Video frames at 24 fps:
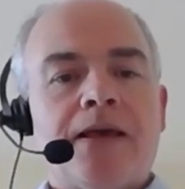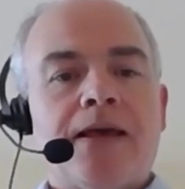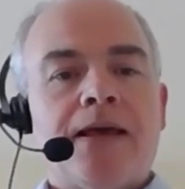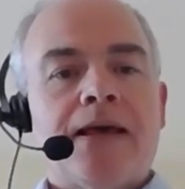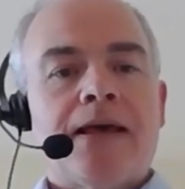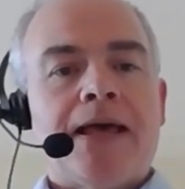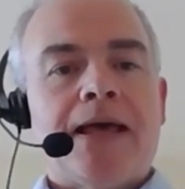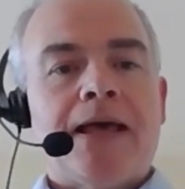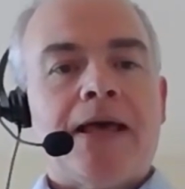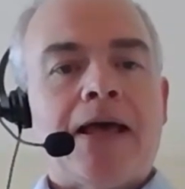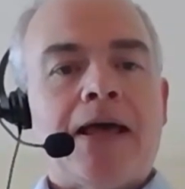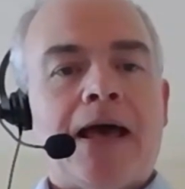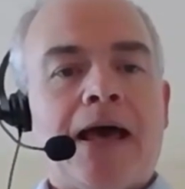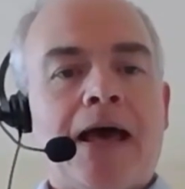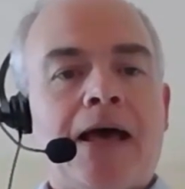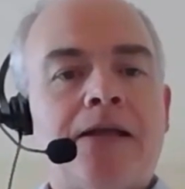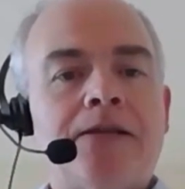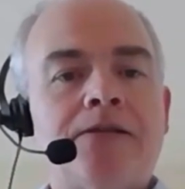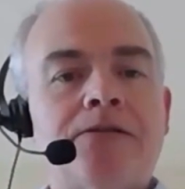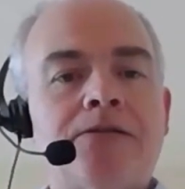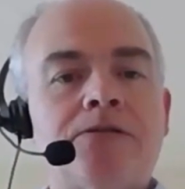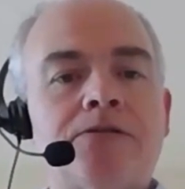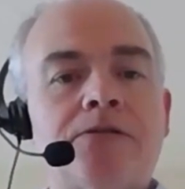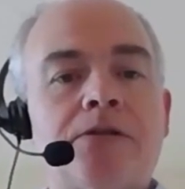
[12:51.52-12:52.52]
Uh,
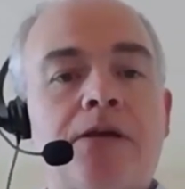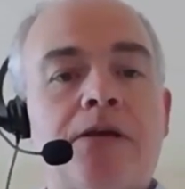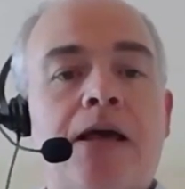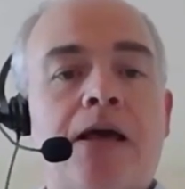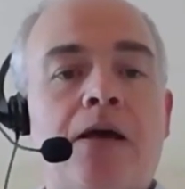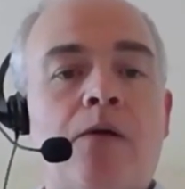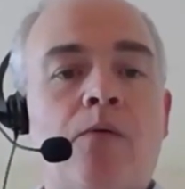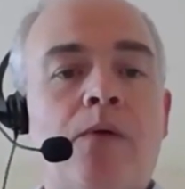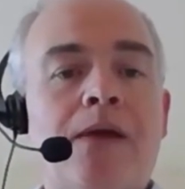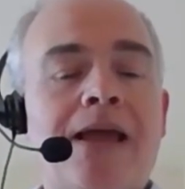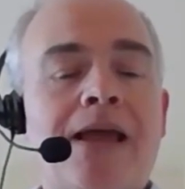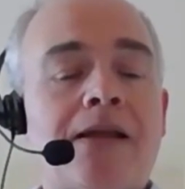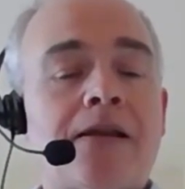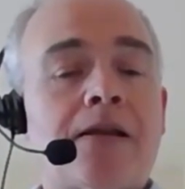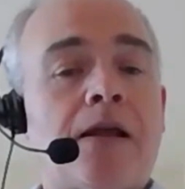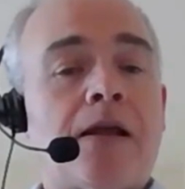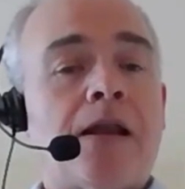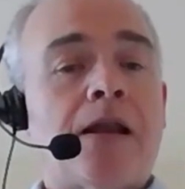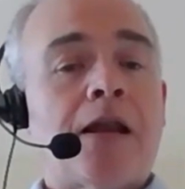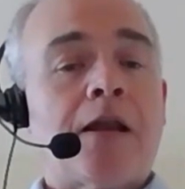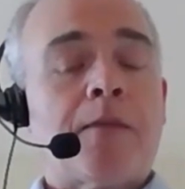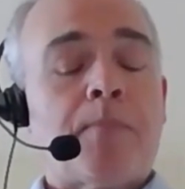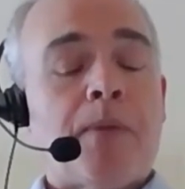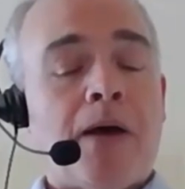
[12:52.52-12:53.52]
and uh, we had a
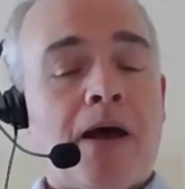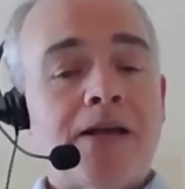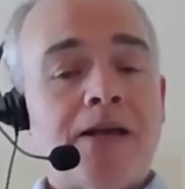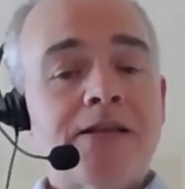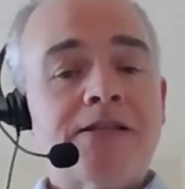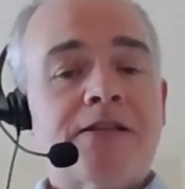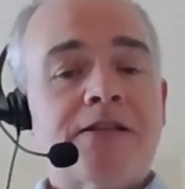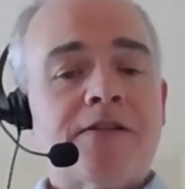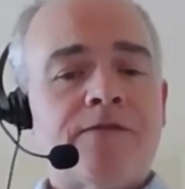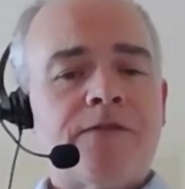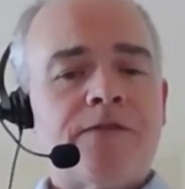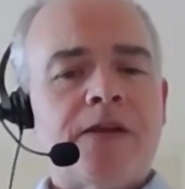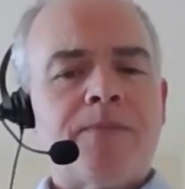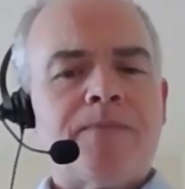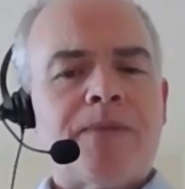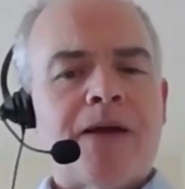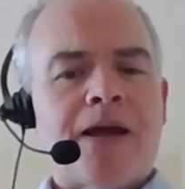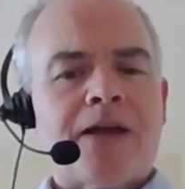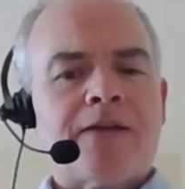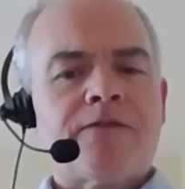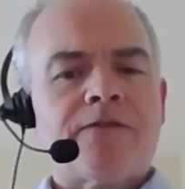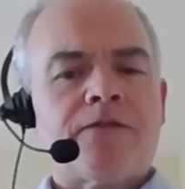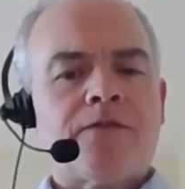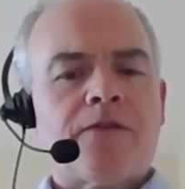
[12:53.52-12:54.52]
lot of positive
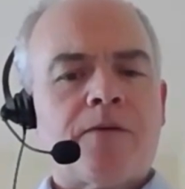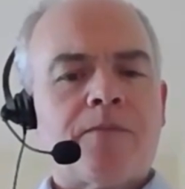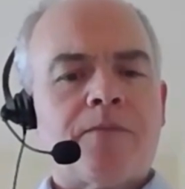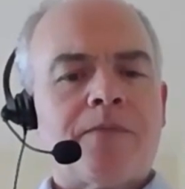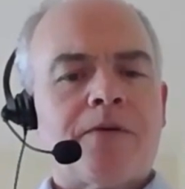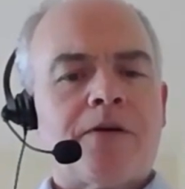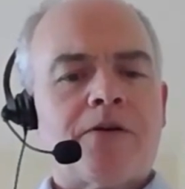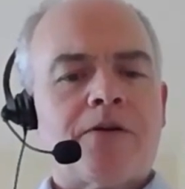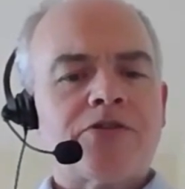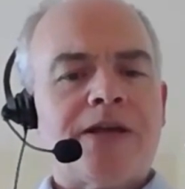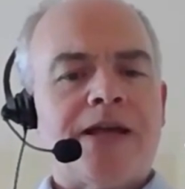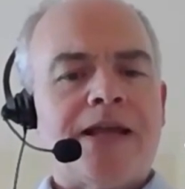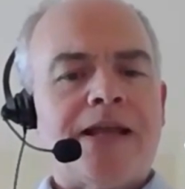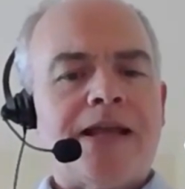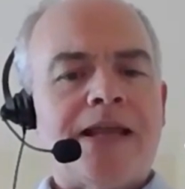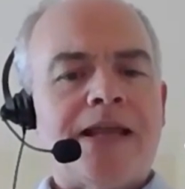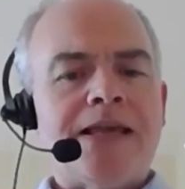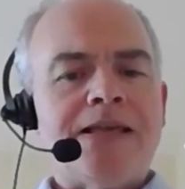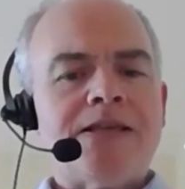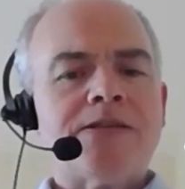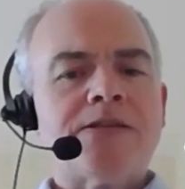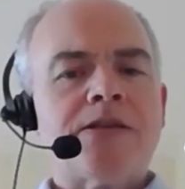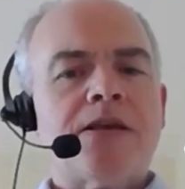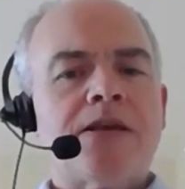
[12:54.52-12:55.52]
feedback from our
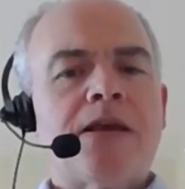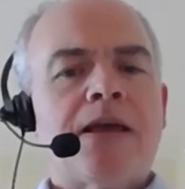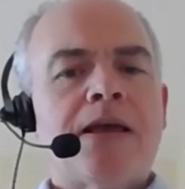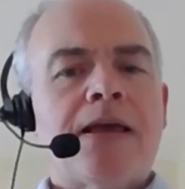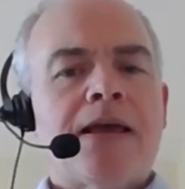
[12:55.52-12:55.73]
trainees